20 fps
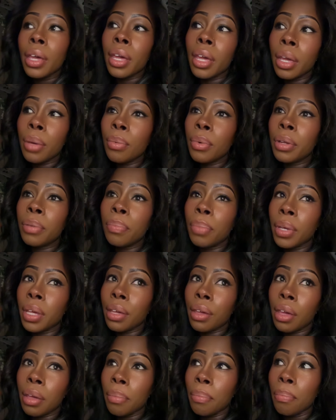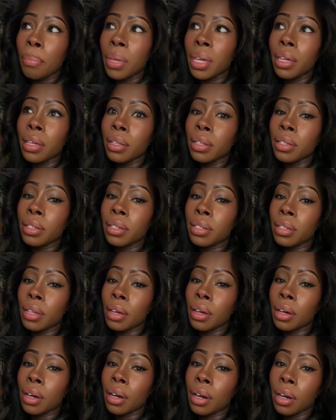it would be a means
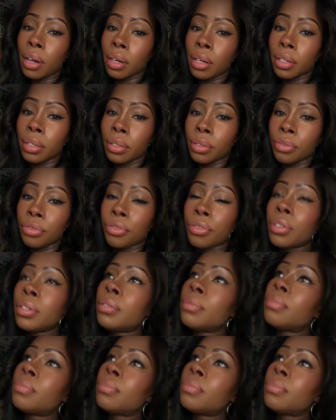of,